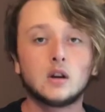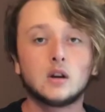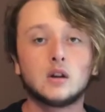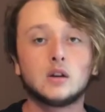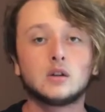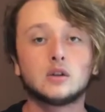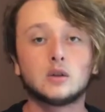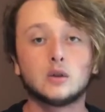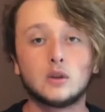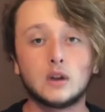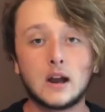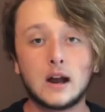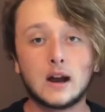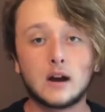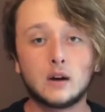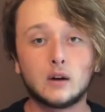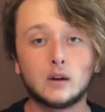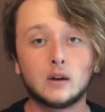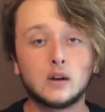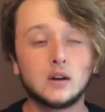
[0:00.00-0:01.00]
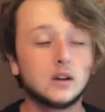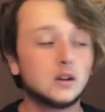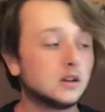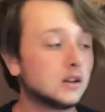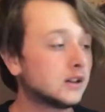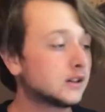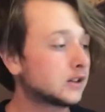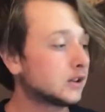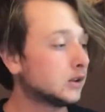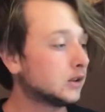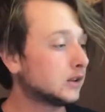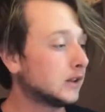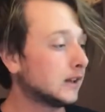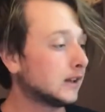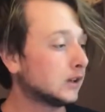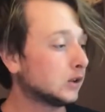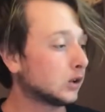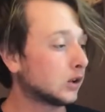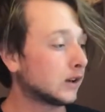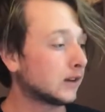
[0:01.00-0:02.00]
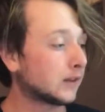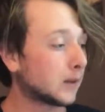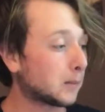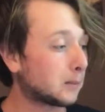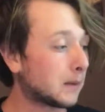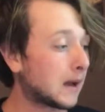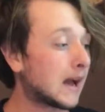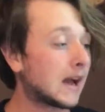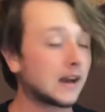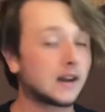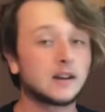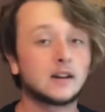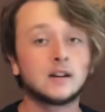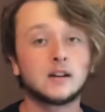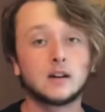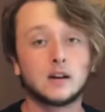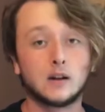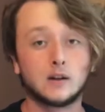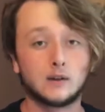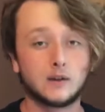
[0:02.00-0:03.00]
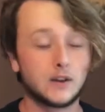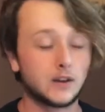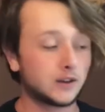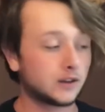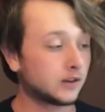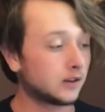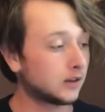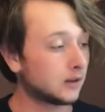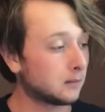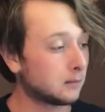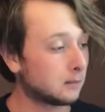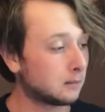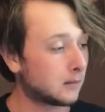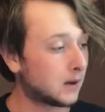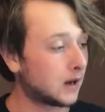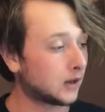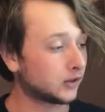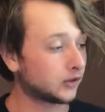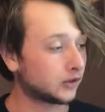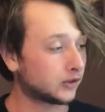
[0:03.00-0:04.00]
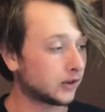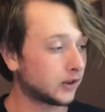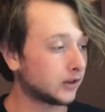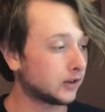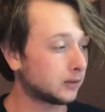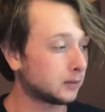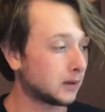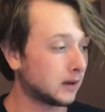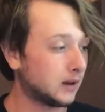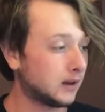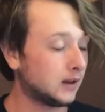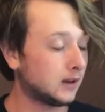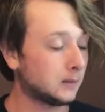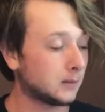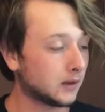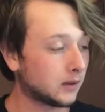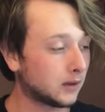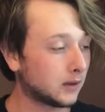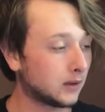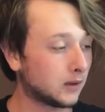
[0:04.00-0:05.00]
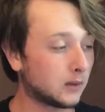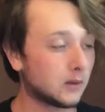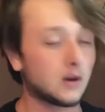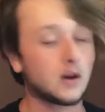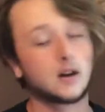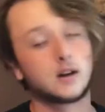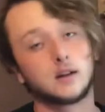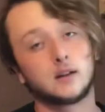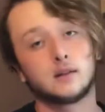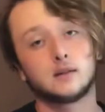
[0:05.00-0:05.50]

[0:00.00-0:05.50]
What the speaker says: So now, let's go and take a look at the back of this monstrous behemoth of a rocket.